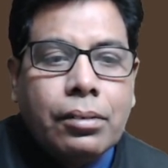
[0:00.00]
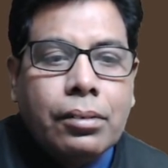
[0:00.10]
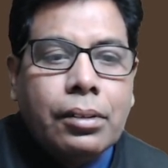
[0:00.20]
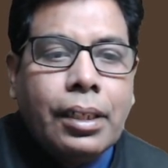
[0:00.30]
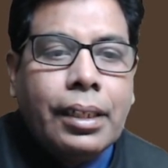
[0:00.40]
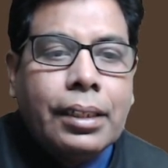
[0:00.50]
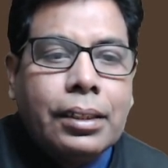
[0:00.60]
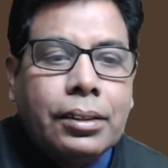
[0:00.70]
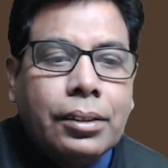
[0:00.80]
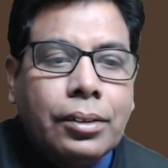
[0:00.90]
length,
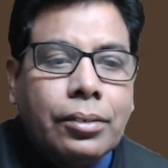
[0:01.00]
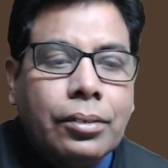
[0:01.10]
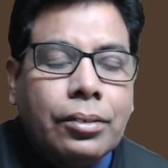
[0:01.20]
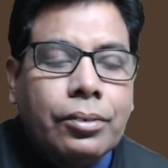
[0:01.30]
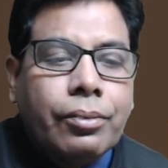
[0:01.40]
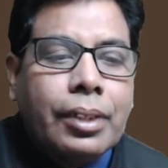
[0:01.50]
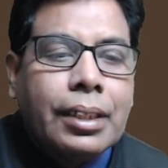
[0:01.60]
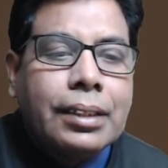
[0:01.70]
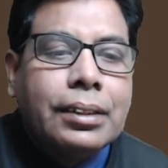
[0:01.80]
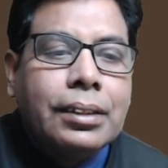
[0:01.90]
whereas
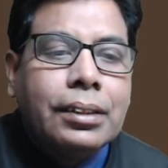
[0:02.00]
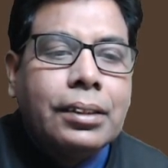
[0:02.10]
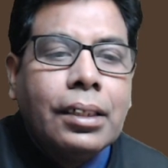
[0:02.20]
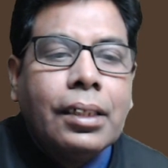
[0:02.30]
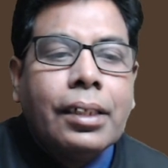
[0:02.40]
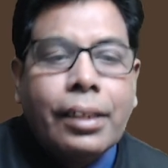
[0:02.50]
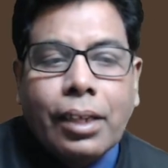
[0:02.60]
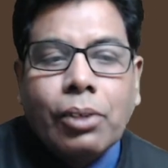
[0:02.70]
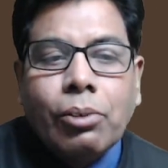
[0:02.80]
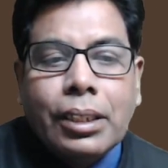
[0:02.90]
this is
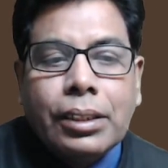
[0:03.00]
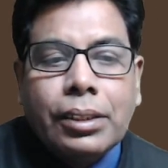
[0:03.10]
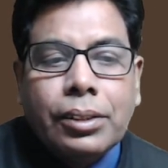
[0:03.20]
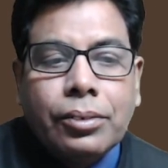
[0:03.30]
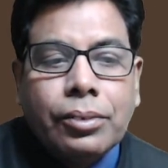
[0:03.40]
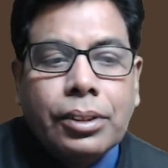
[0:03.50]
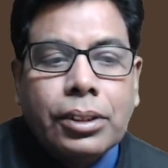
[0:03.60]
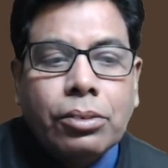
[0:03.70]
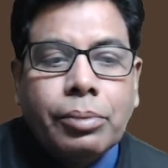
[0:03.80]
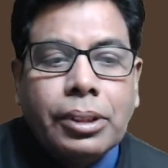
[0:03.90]
narrow length,
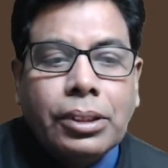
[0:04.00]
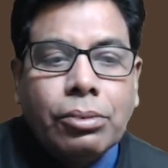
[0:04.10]
7 bits.